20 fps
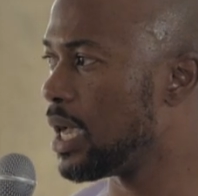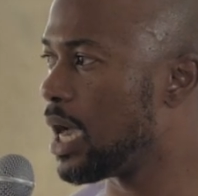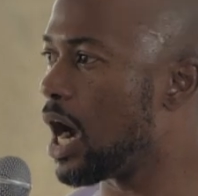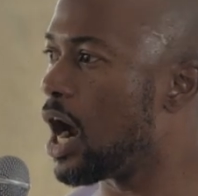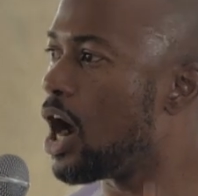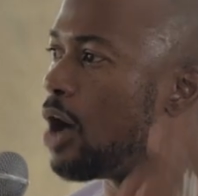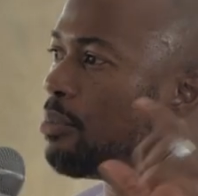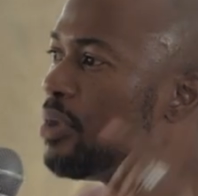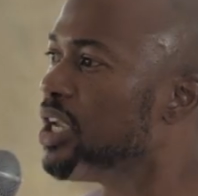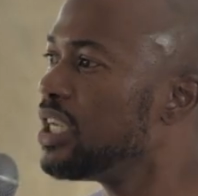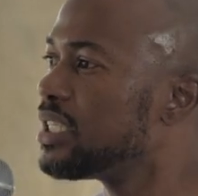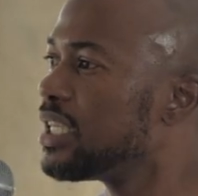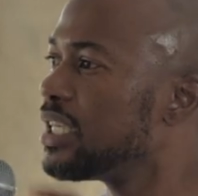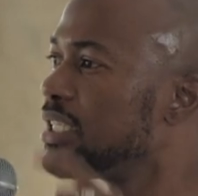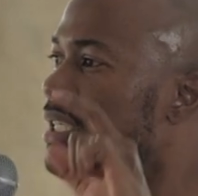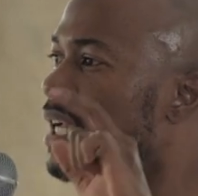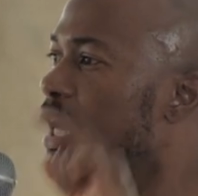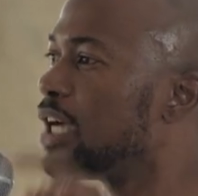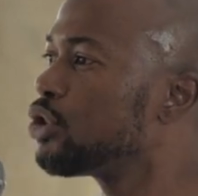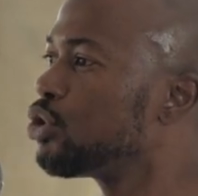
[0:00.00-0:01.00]
Our
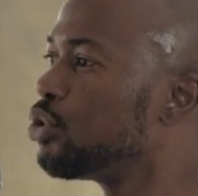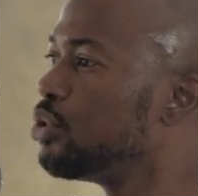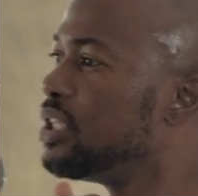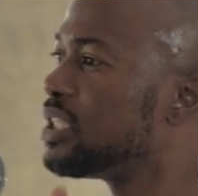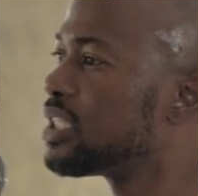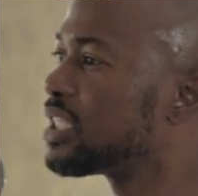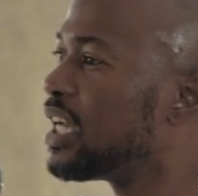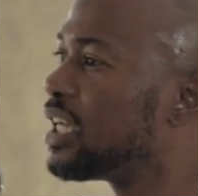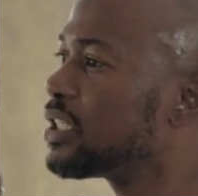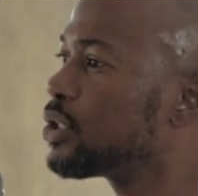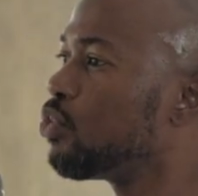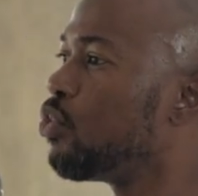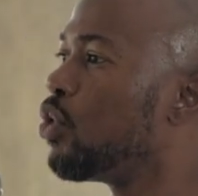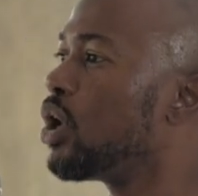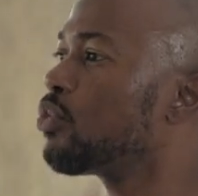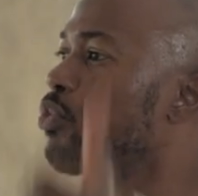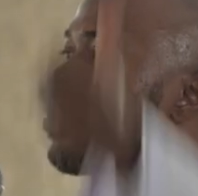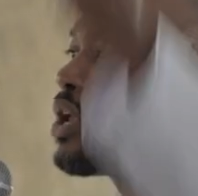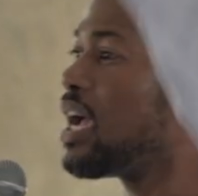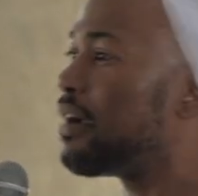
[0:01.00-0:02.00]
meetings are to discuss
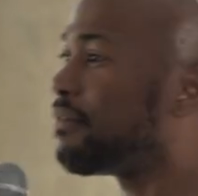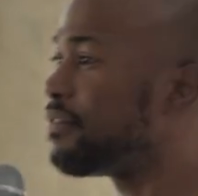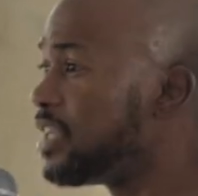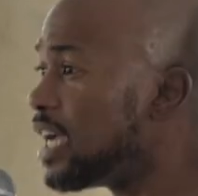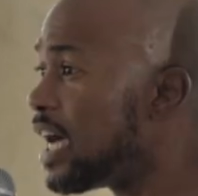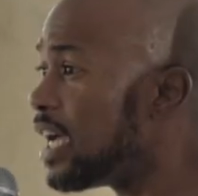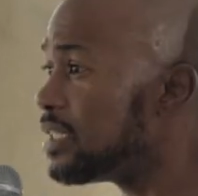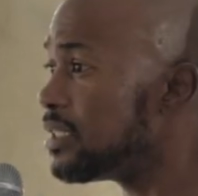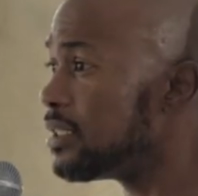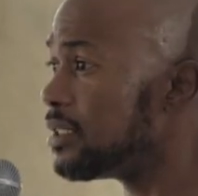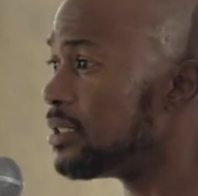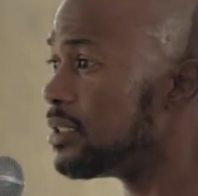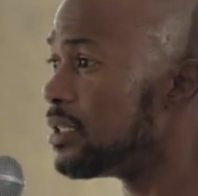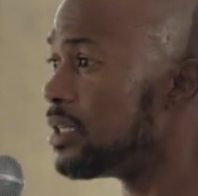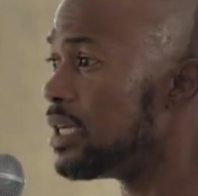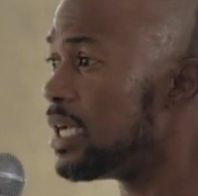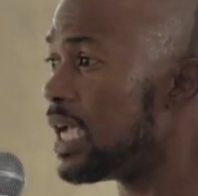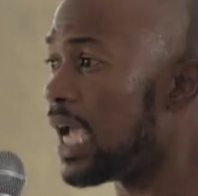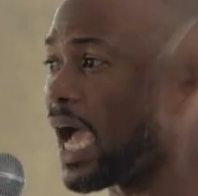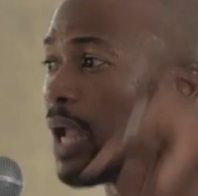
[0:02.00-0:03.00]
what we have done
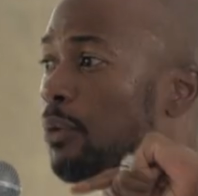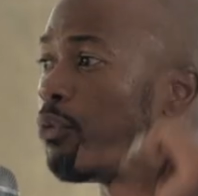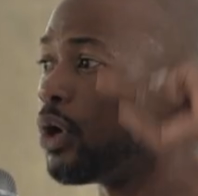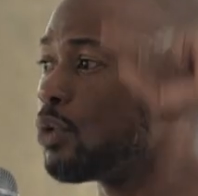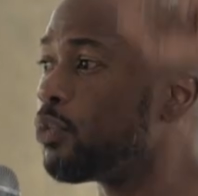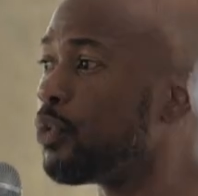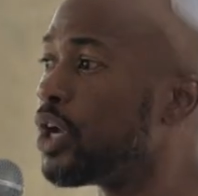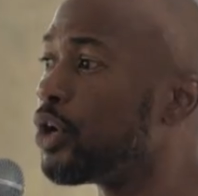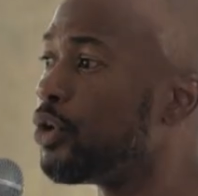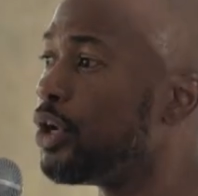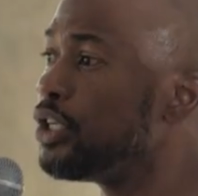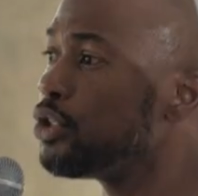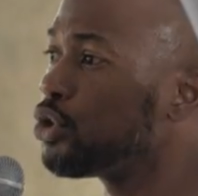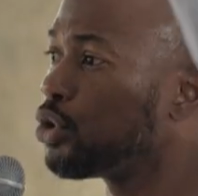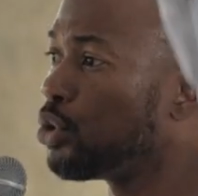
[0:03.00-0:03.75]
and what we're going